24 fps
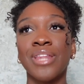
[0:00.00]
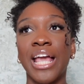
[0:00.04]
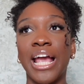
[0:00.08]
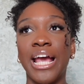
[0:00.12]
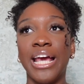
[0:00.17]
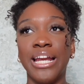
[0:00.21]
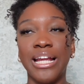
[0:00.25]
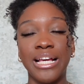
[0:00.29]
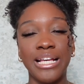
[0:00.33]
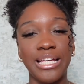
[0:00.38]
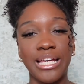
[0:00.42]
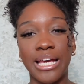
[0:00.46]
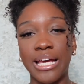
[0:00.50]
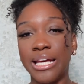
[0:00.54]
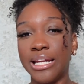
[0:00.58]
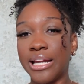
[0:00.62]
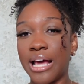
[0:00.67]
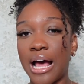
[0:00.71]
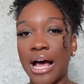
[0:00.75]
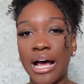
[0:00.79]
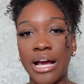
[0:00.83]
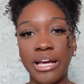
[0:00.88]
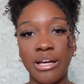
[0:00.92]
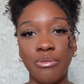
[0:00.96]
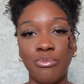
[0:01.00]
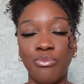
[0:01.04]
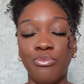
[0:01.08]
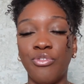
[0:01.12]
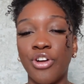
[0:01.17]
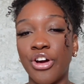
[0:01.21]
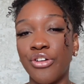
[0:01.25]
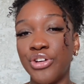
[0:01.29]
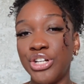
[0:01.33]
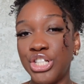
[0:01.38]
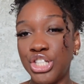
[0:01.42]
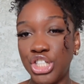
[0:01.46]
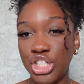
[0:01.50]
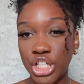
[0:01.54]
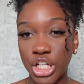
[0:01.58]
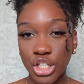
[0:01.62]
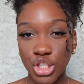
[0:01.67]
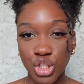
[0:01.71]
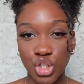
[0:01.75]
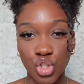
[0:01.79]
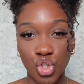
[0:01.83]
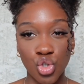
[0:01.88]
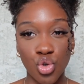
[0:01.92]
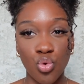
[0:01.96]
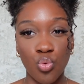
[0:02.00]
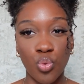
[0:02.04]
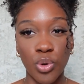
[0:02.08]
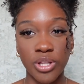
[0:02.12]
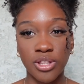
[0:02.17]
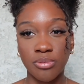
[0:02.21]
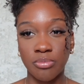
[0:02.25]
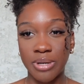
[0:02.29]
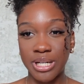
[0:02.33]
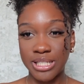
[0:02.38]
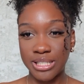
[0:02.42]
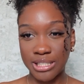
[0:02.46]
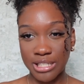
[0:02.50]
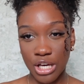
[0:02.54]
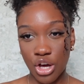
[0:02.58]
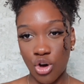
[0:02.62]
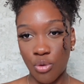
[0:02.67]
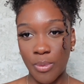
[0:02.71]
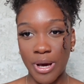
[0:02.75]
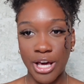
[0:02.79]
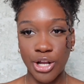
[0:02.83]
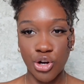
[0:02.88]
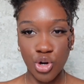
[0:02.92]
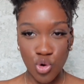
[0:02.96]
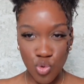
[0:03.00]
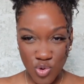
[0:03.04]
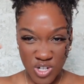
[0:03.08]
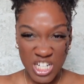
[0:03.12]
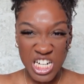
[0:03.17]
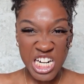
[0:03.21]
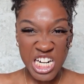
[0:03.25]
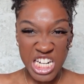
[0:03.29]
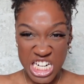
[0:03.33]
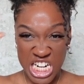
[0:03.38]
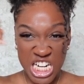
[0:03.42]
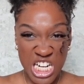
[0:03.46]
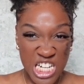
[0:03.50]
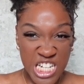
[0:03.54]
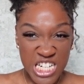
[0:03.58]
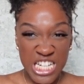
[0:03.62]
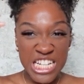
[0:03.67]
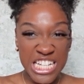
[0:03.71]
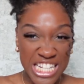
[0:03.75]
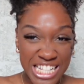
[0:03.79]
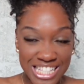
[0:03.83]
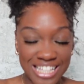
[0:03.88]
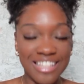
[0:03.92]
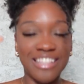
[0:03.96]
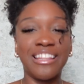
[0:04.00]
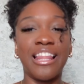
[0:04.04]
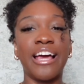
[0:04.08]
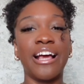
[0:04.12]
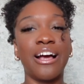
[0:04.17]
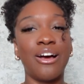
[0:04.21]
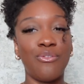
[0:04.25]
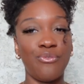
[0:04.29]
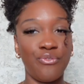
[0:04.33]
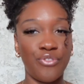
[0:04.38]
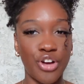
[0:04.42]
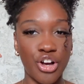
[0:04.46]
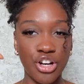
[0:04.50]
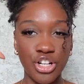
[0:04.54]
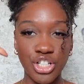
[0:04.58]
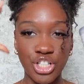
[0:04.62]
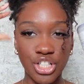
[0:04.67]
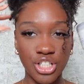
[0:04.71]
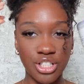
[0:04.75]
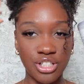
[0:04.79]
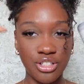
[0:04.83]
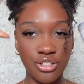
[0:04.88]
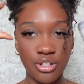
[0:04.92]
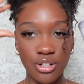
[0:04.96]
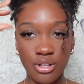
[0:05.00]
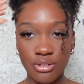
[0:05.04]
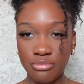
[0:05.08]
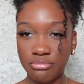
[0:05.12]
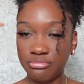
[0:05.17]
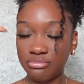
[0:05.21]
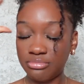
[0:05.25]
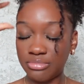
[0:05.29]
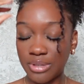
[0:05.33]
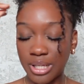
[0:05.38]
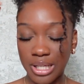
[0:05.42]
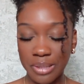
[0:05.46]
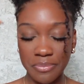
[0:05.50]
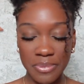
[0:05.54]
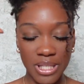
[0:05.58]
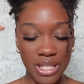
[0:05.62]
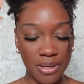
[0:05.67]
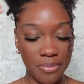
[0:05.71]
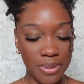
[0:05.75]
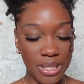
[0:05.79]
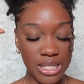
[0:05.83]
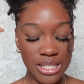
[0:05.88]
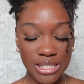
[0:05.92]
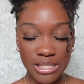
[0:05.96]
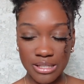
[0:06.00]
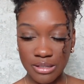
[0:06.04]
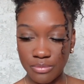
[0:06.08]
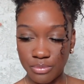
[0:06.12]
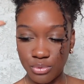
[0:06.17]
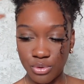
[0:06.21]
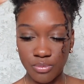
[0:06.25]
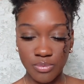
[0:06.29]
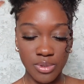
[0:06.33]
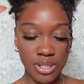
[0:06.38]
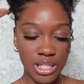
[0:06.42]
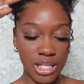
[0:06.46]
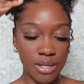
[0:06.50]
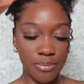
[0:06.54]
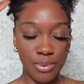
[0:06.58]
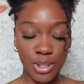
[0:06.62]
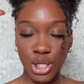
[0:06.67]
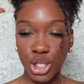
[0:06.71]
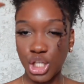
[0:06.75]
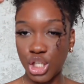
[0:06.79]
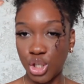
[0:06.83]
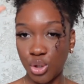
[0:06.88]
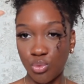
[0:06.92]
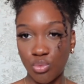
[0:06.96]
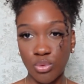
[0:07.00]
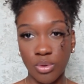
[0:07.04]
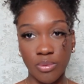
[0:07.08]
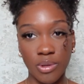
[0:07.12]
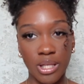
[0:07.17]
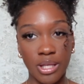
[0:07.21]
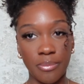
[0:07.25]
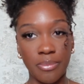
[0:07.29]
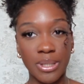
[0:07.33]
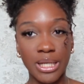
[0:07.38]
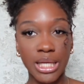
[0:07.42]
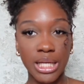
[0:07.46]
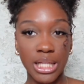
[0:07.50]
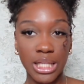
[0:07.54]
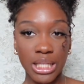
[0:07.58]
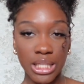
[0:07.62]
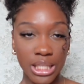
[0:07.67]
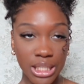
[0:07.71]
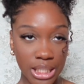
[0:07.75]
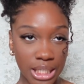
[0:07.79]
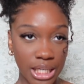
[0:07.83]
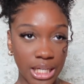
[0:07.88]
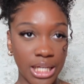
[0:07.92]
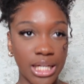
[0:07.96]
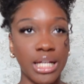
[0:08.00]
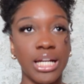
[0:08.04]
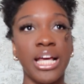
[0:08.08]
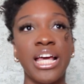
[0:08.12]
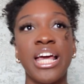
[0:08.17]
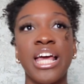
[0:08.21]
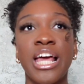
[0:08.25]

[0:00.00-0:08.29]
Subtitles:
And again, I am very gentle with my scalp. I don't, like, I'm very just, you know, I'm keeping it simple. I'm keeping it cute. I'm keeping it clean.